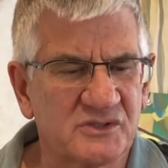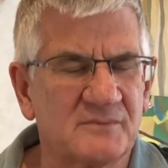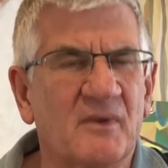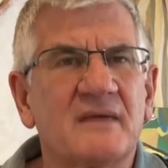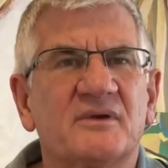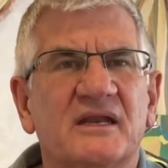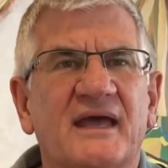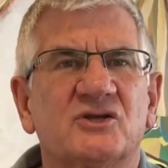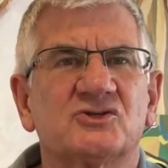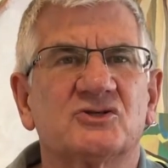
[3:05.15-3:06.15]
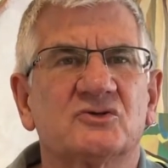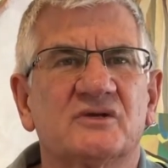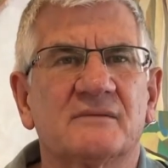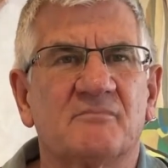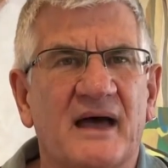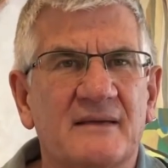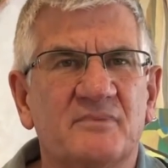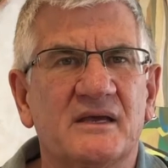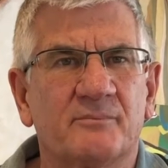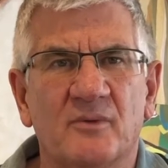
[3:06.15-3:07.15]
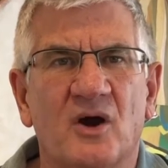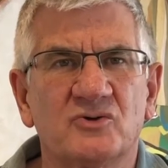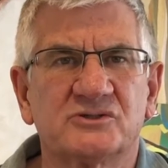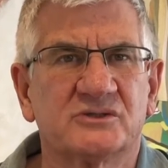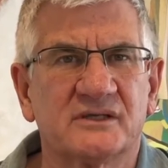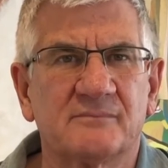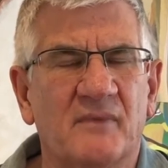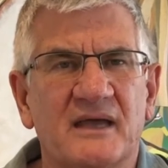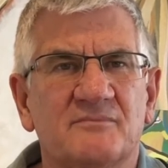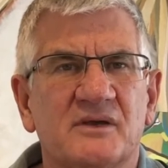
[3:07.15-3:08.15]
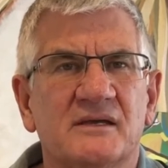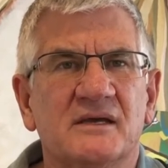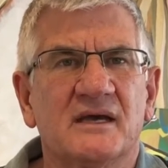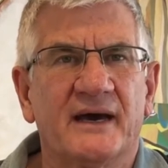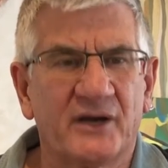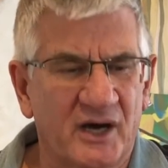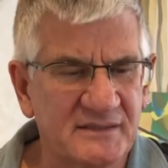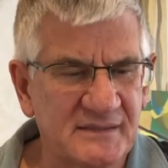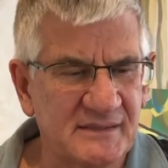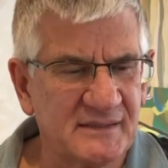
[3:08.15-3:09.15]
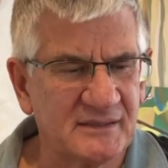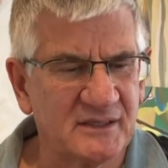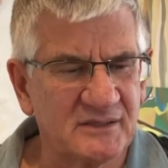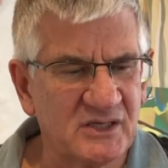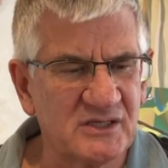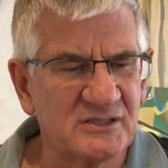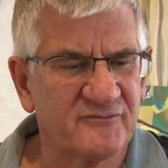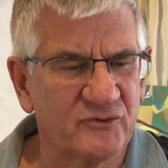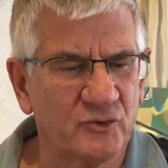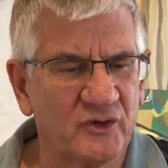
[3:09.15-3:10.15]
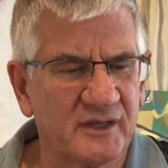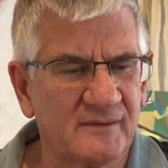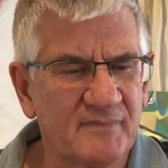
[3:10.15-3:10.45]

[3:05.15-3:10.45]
It may be an attitude, it may be a promotion, it may be an idea that needs fueling.